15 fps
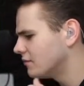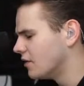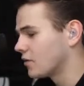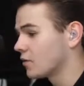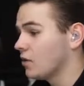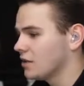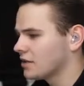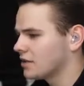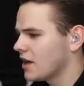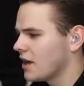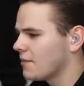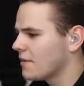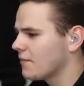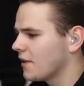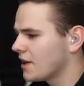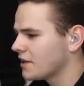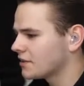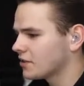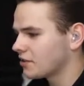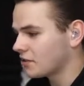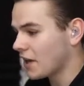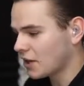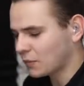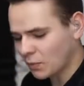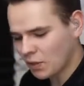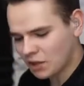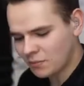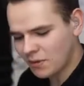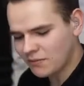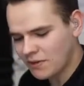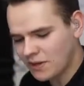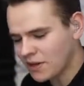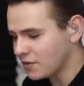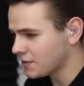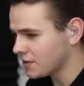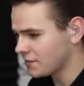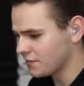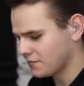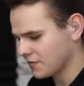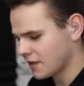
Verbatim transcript: Of course, yeah, my flight instructor has watched my videos.